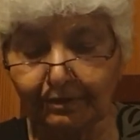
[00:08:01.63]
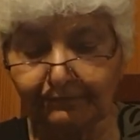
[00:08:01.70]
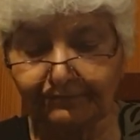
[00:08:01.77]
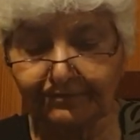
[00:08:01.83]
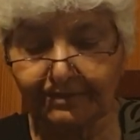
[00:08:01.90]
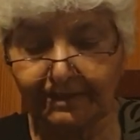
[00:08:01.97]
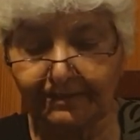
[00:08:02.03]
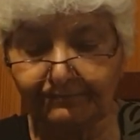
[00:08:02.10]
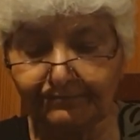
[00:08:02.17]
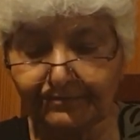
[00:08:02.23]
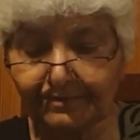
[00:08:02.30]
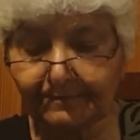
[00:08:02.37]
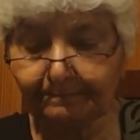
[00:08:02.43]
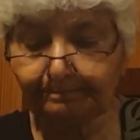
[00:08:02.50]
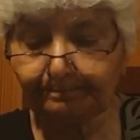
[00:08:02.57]
of
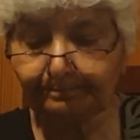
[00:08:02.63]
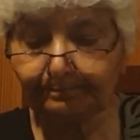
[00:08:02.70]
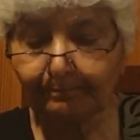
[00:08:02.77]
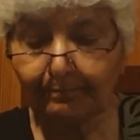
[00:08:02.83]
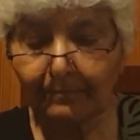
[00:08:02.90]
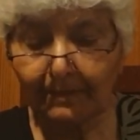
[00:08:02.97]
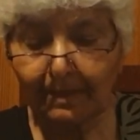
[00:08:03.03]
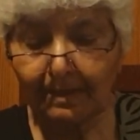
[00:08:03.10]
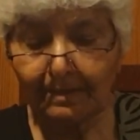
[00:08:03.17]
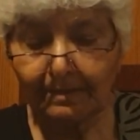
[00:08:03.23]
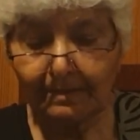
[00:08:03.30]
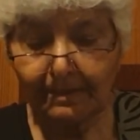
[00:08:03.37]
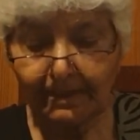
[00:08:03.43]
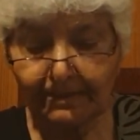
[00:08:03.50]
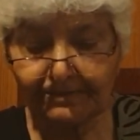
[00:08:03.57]
slaves,
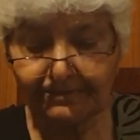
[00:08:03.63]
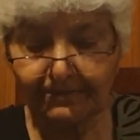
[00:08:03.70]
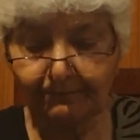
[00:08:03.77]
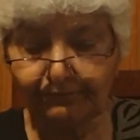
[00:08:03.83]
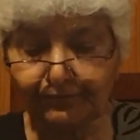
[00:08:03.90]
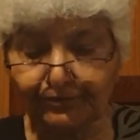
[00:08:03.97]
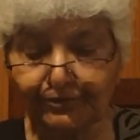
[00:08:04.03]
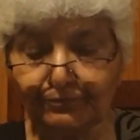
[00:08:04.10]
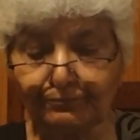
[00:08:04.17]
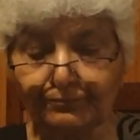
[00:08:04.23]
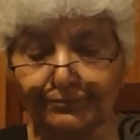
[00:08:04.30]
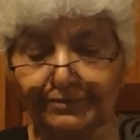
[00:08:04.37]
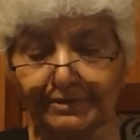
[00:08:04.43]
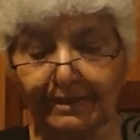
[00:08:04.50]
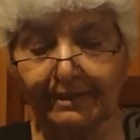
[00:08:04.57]
except for
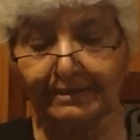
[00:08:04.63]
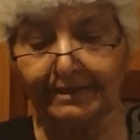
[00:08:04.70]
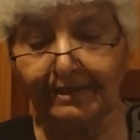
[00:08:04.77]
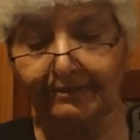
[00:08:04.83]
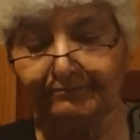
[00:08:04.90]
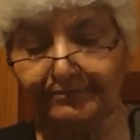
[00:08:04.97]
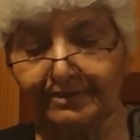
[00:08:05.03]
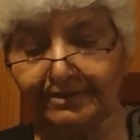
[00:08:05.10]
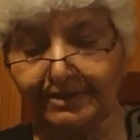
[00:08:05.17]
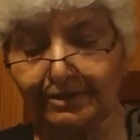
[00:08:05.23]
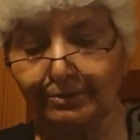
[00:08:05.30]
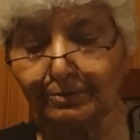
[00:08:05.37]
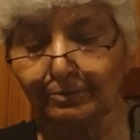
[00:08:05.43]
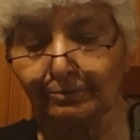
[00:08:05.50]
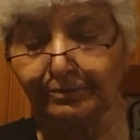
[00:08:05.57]
shoes and the everyday
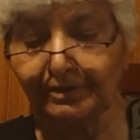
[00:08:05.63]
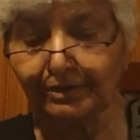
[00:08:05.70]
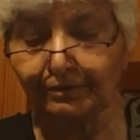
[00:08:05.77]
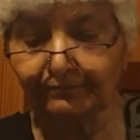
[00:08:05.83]
clothing